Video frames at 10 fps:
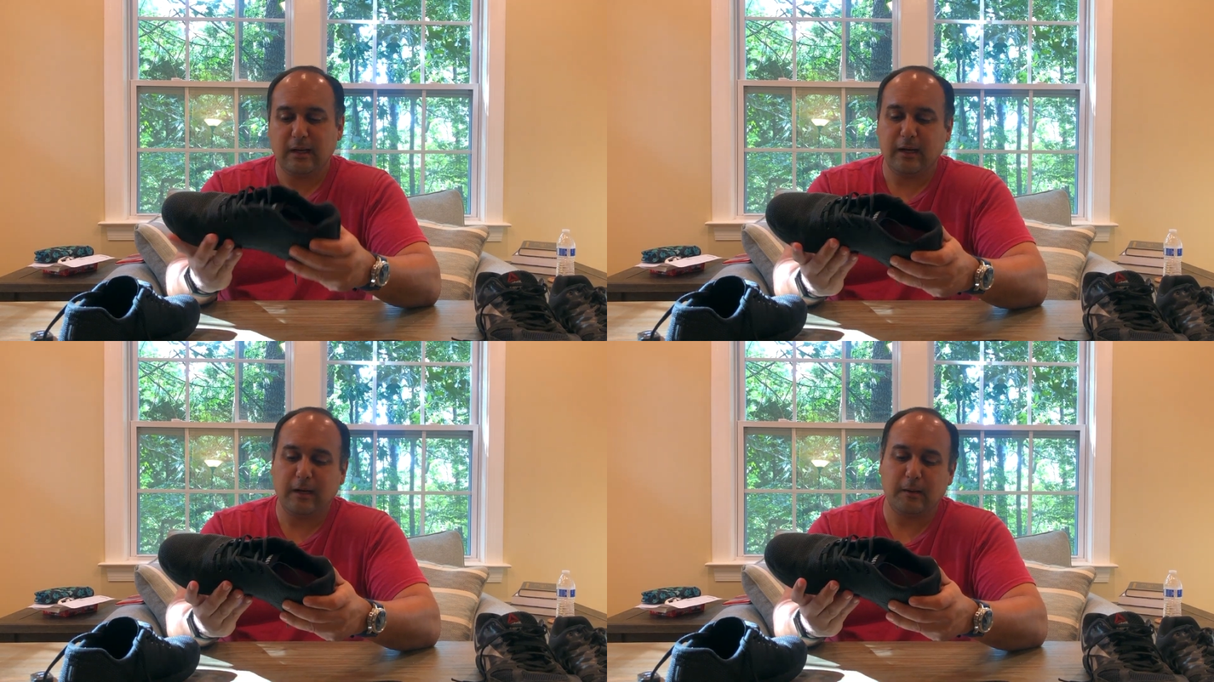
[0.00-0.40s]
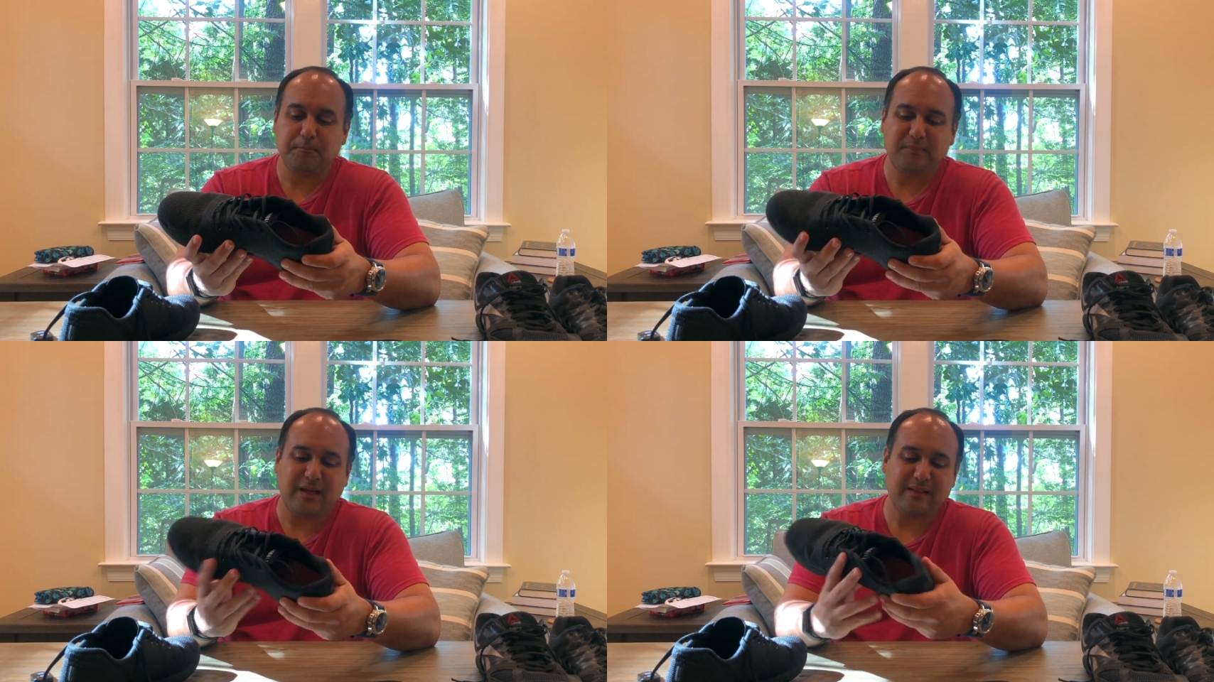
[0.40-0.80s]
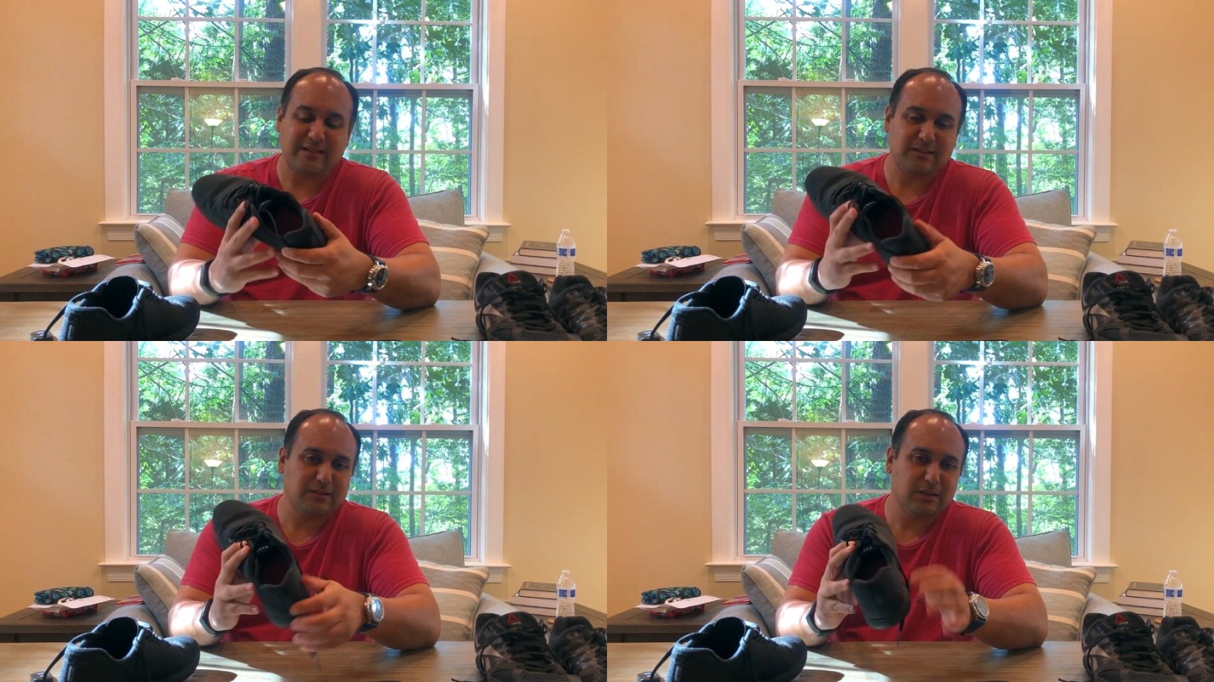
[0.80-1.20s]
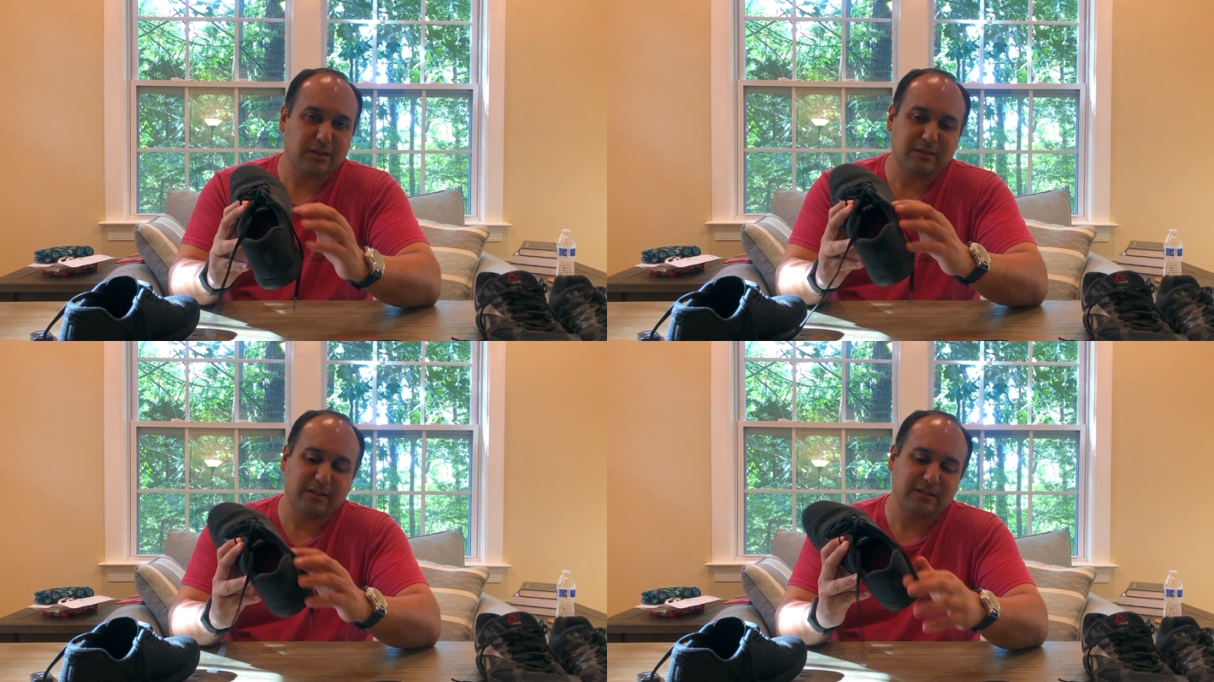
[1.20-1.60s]
I like the
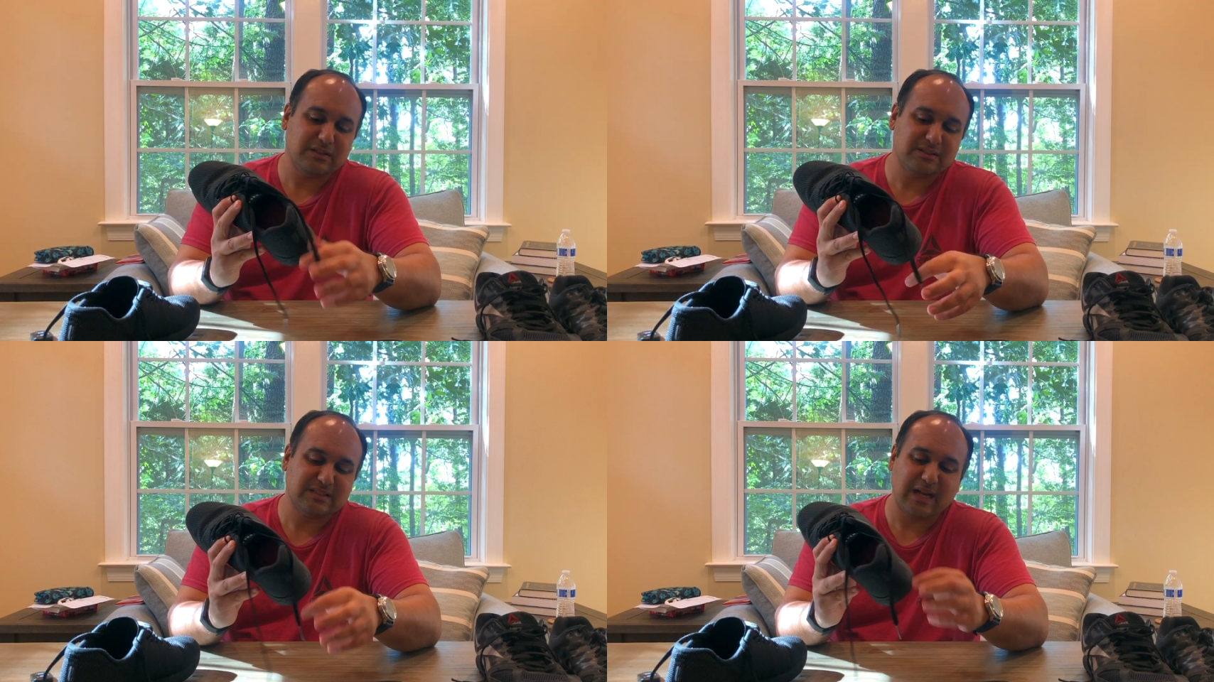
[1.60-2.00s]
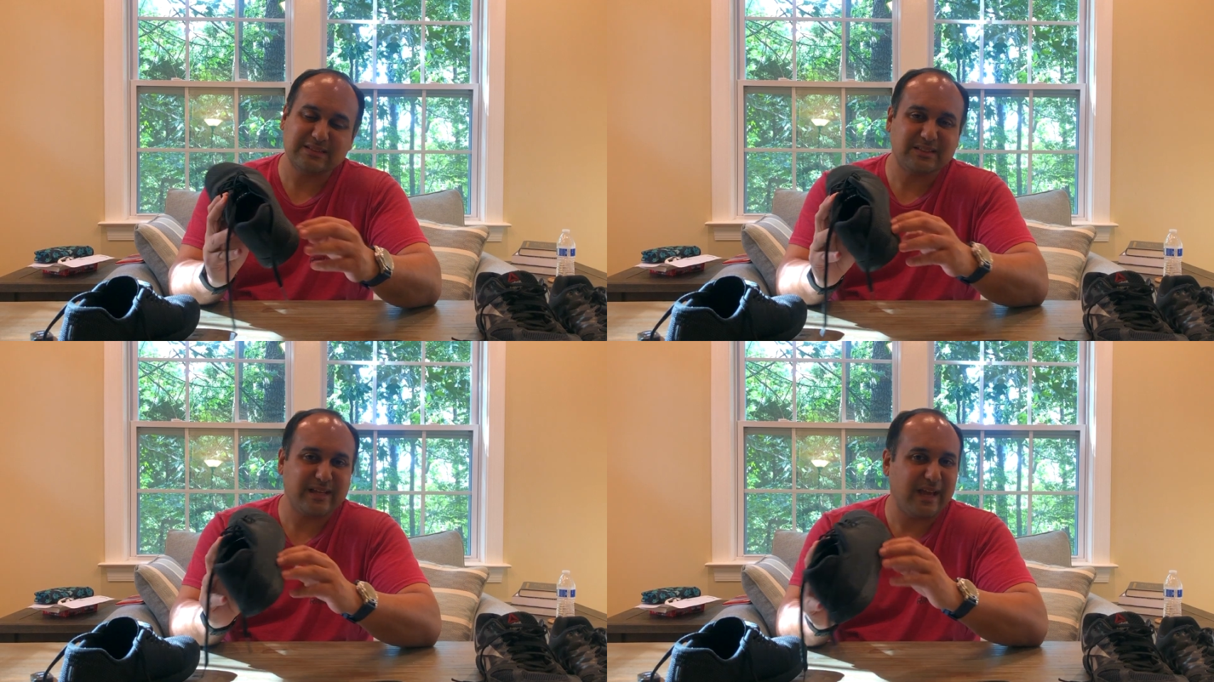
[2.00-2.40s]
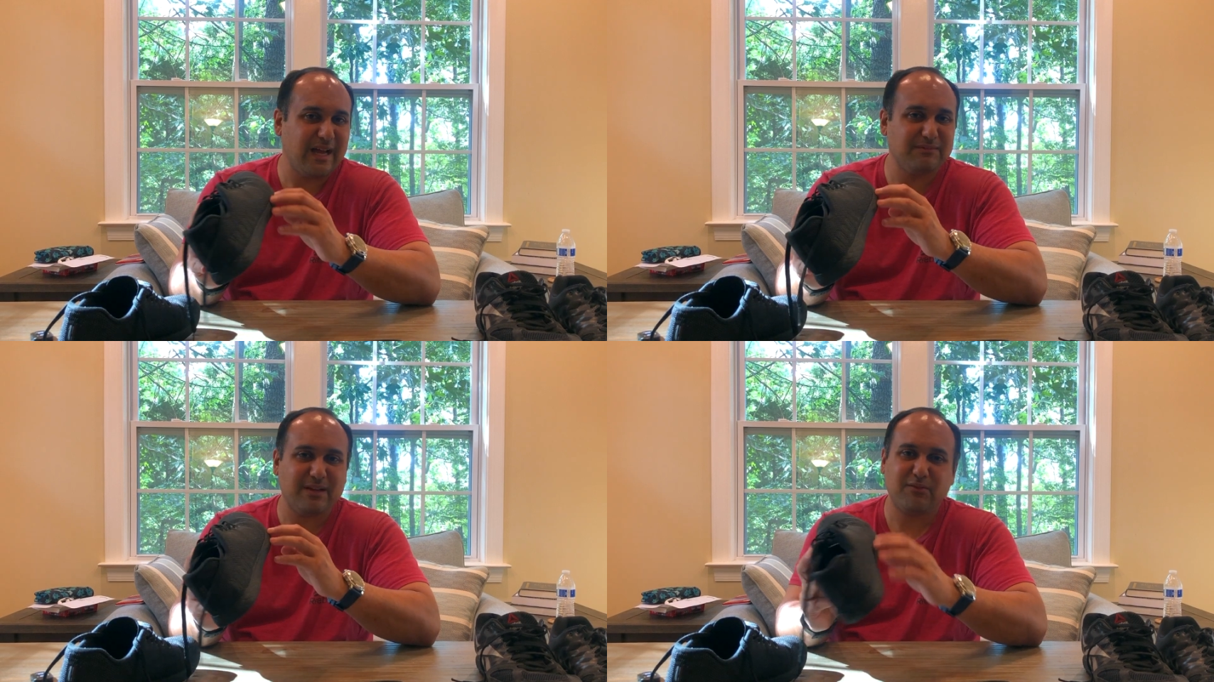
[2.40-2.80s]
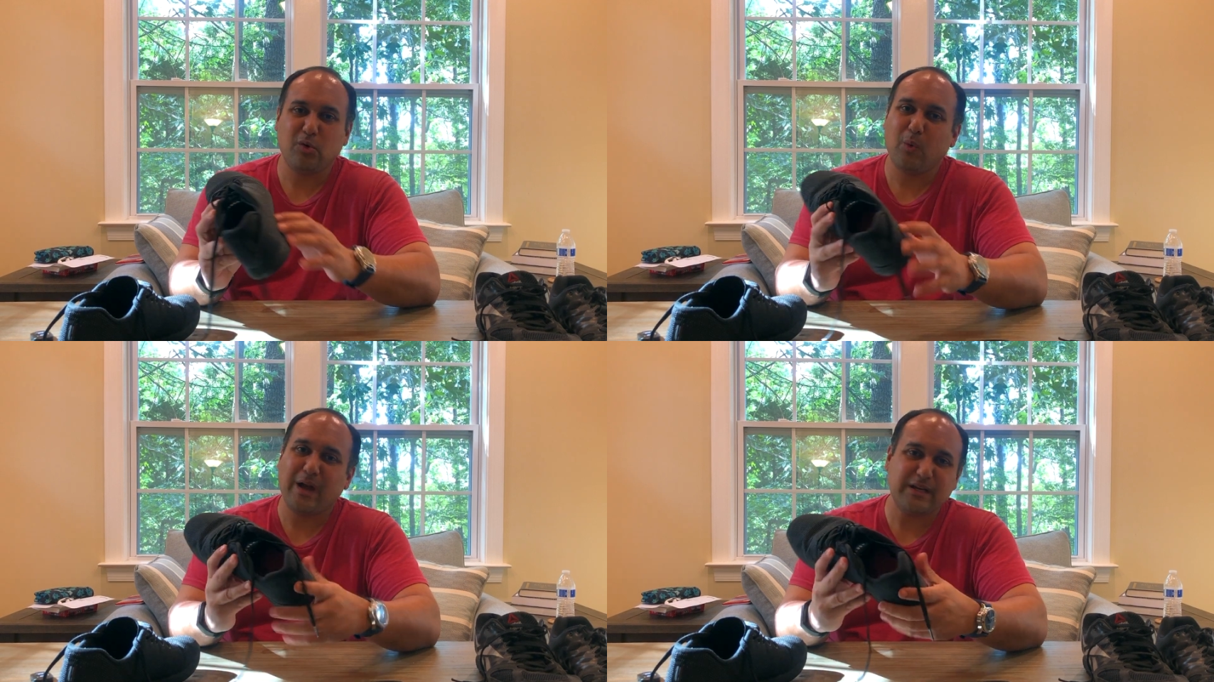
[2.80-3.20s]
look and the designs that they have. They have
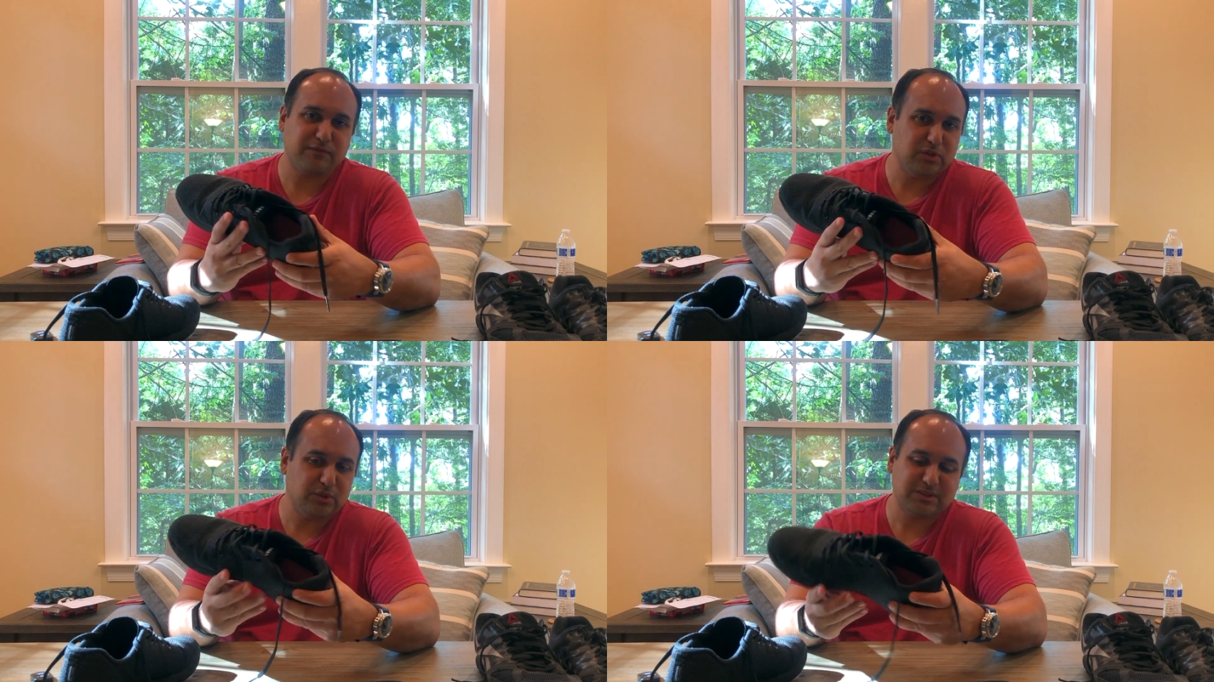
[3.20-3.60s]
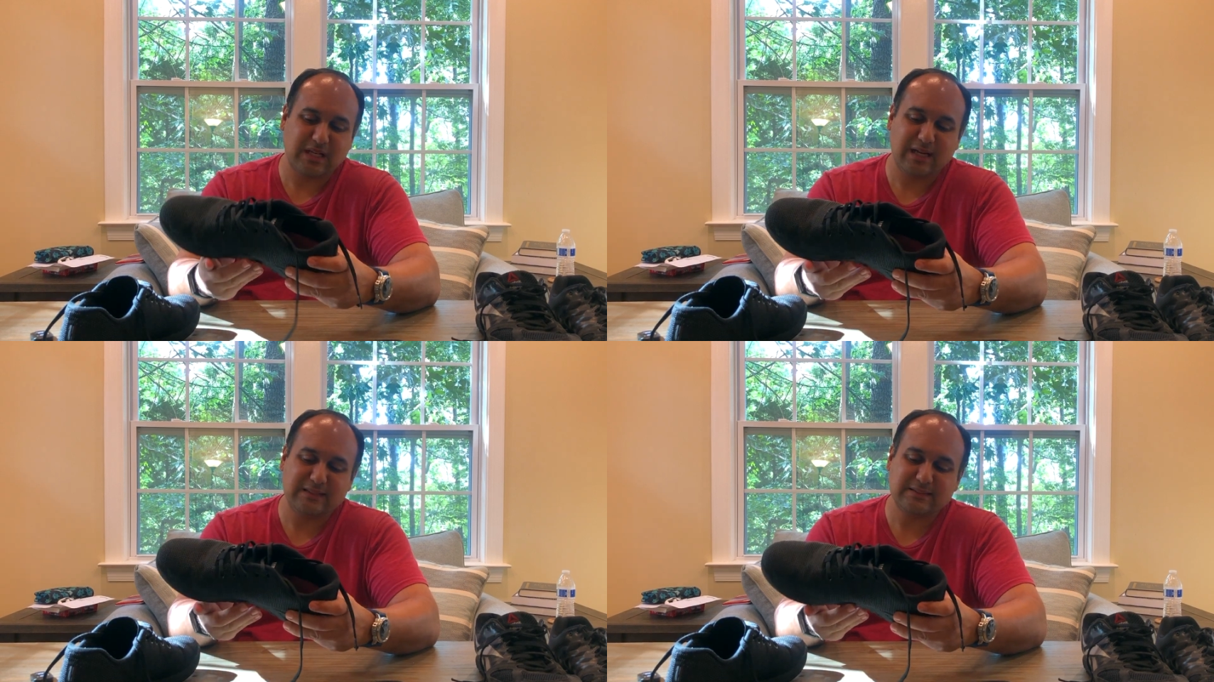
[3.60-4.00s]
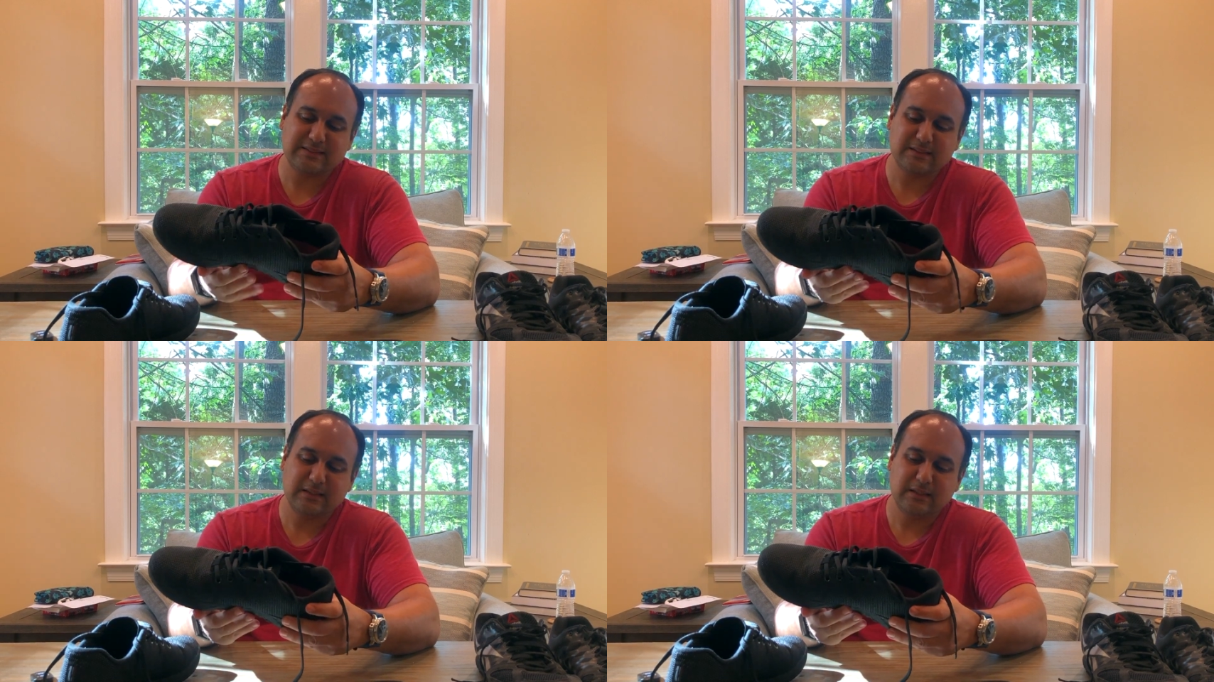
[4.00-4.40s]
quite a few designs.